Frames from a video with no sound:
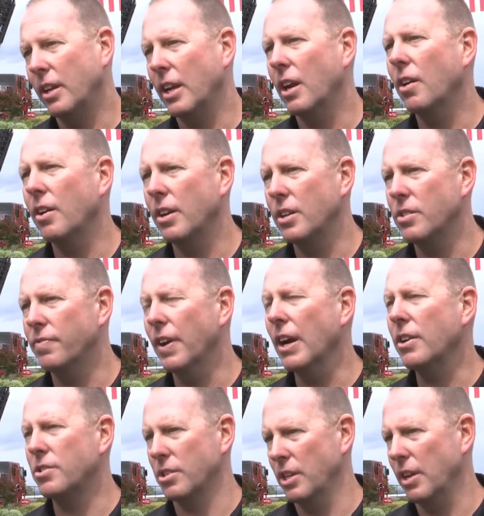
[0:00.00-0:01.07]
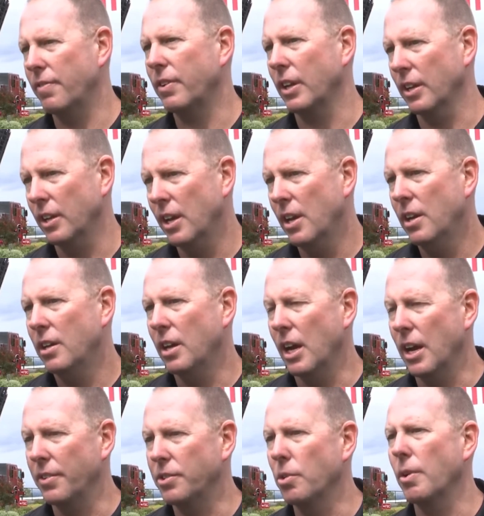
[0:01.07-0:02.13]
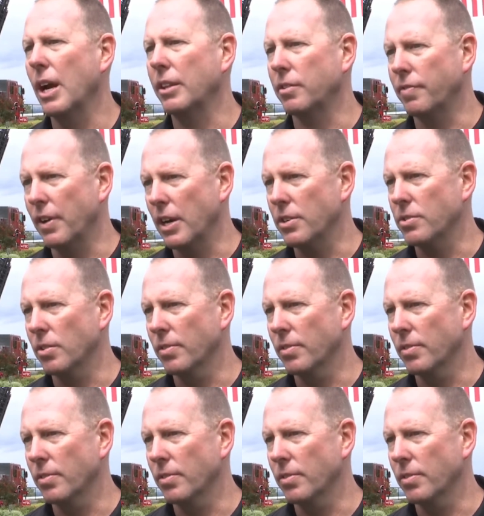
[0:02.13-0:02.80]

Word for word: you know, and it's very significant uh, throughout the fire